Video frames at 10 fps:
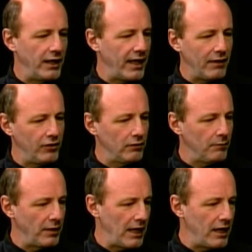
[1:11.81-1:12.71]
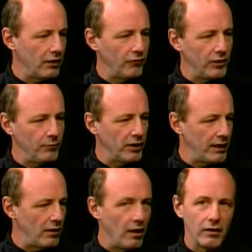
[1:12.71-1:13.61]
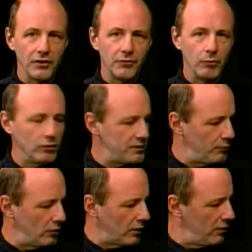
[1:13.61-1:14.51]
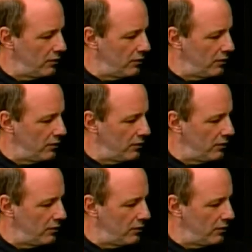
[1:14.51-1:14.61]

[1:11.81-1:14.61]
I have here a biography, a book on art, a sports book,